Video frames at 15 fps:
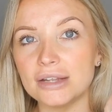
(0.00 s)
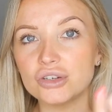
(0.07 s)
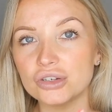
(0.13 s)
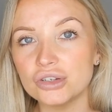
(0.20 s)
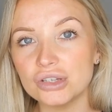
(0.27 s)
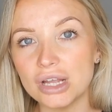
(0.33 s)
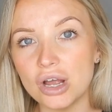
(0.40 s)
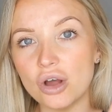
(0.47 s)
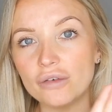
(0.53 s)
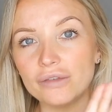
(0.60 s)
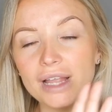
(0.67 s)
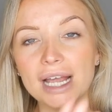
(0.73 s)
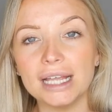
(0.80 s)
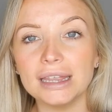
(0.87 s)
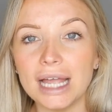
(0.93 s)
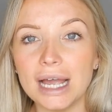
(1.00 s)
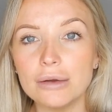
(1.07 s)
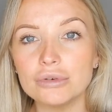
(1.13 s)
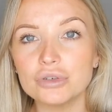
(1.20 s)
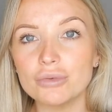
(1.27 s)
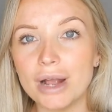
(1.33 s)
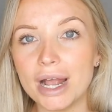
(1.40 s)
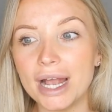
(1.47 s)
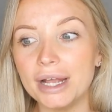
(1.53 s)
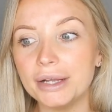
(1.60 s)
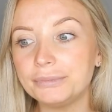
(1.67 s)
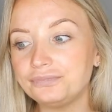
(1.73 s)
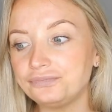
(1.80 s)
and just sort of like loungewear.